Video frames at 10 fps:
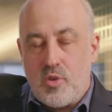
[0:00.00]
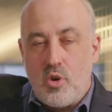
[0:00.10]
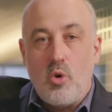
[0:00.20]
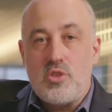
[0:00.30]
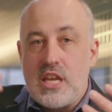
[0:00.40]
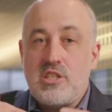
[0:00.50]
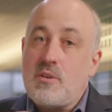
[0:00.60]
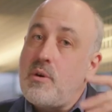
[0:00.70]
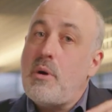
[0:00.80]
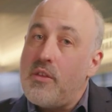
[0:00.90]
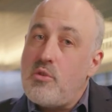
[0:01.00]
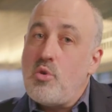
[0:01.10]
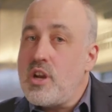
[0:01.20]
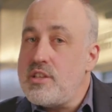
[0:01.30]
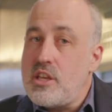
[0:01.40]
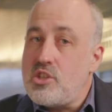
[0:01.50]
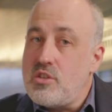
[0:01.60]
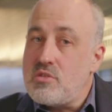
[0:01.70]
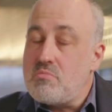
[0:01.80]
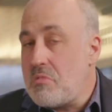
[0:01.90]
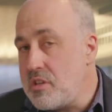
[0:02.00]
or data from other organizations,